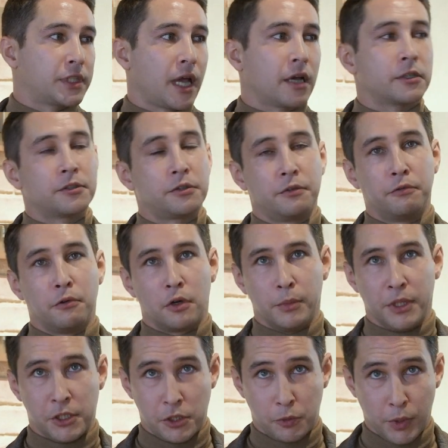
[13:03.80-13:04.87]
tax
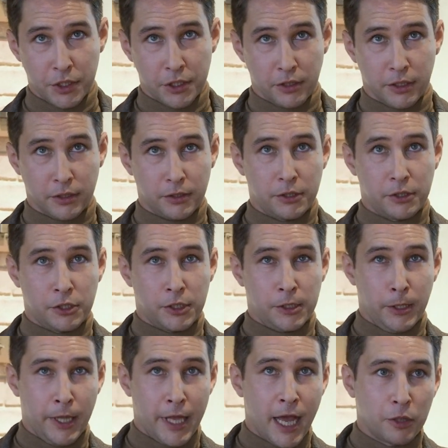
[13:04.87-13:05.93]
reform in Switzerland
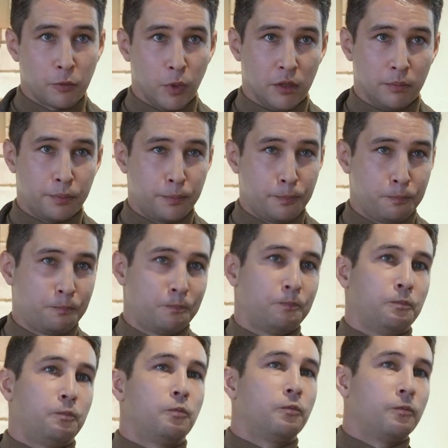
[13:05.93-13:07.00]
that will.
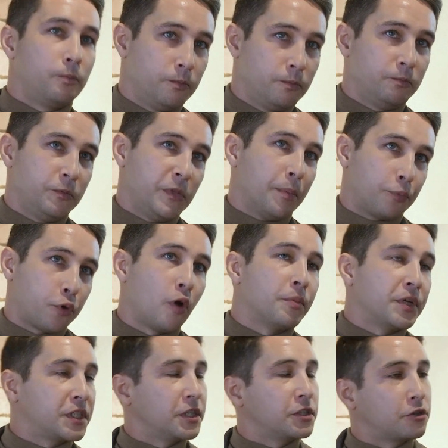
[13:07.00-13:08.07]
The
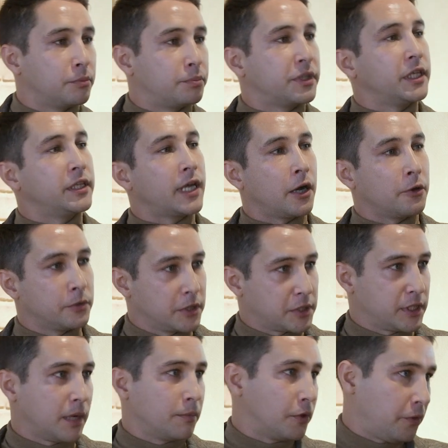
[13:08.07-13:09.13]
promise is to bring down
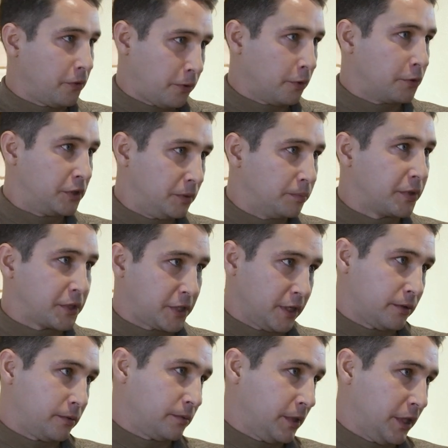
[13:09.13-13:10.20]
this number to
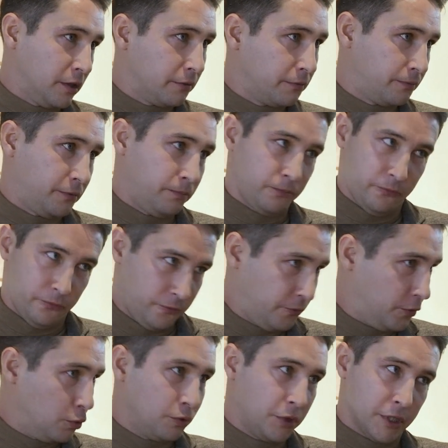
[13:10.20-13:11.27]
13% in the
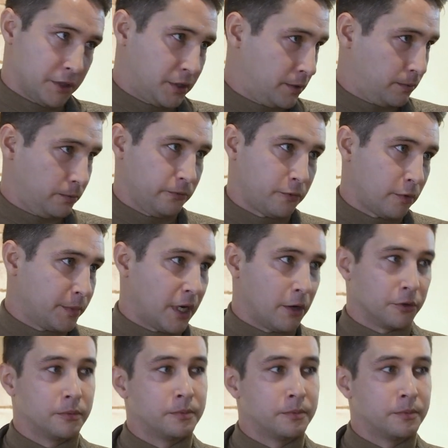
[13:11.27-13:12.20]
few years from now.